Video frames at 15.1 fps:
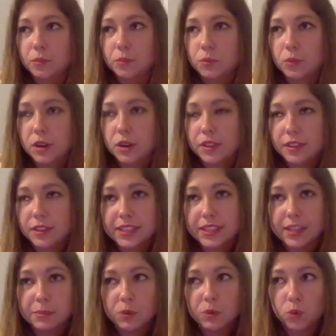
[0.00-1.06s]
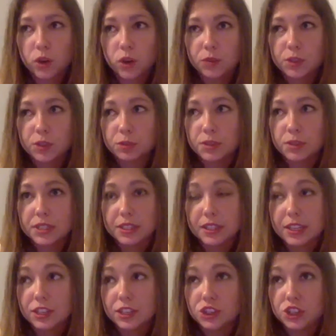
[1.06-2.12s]
one of the things I've been working with
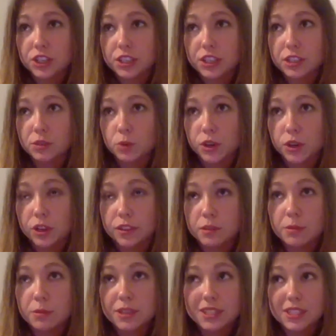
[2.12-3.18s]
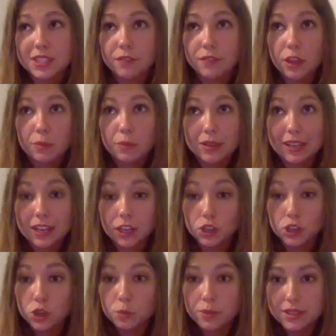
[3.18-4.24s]
recently is just working on the business development, getting
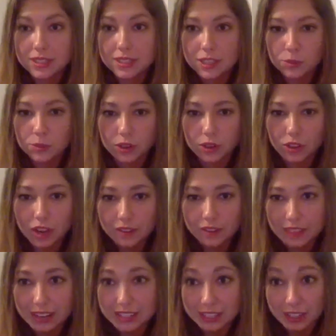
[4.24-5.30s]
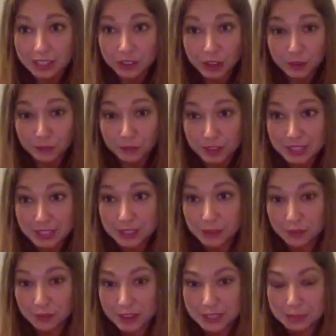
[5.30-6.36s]
new business, where a lot of that is like a lot of
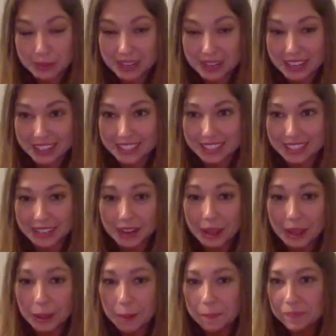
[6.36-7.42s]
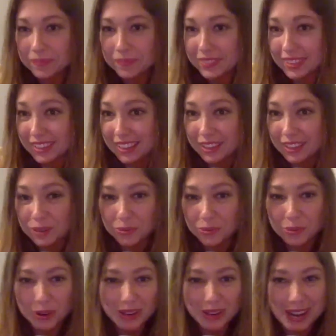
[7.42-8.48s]
face-to-face meetings, and
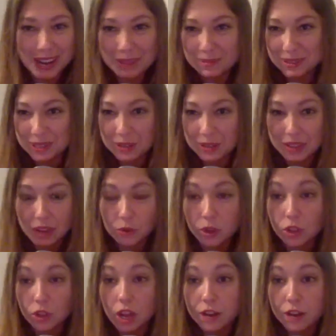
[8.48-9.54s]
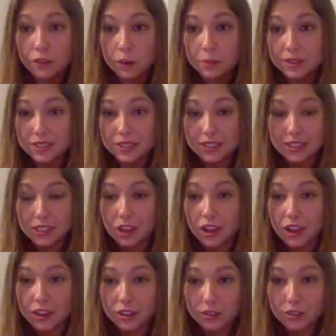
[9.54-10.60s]
we're not able to do that. A lot of our businesses
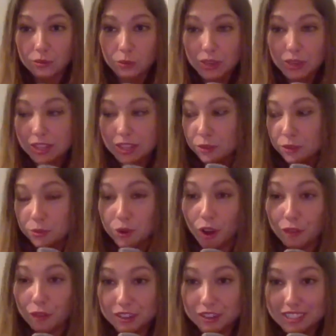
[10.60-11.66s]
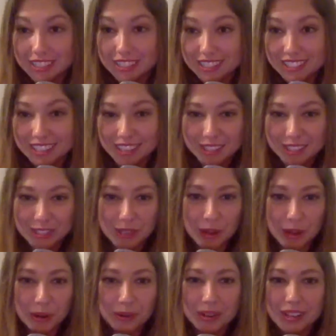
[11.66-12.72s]
we get through conferences, and
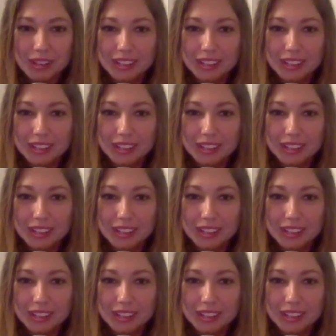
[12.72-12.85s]
so